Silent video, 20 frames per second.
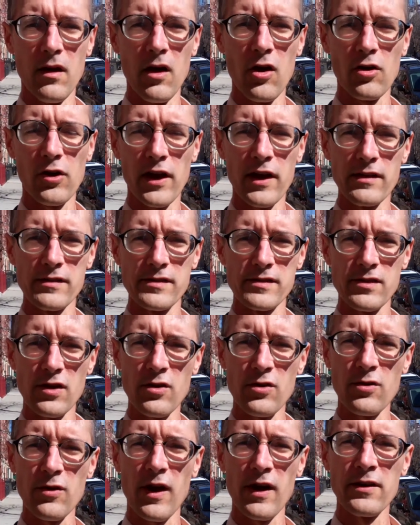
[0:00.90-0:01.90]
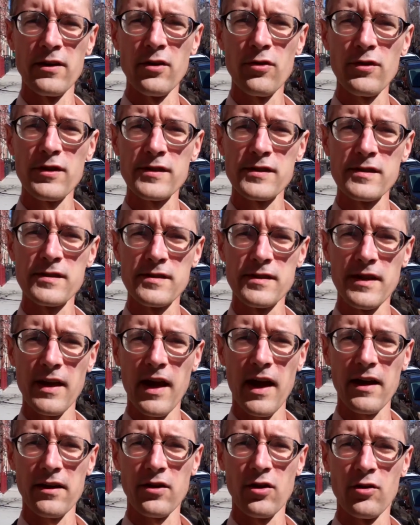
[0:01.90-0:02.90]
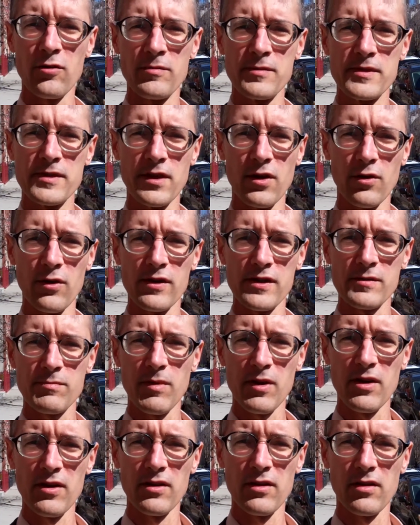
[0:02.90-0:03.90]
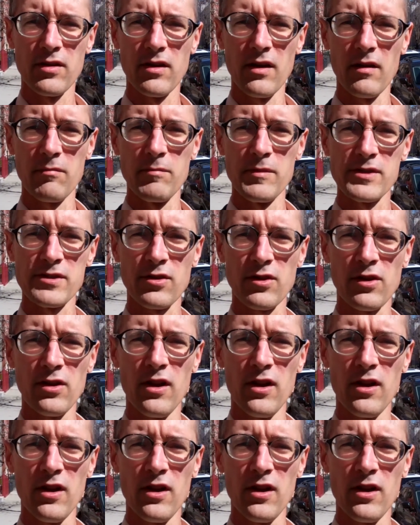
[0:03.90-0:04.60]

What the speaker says: Okay, so I know this is the at-home series, but Mr.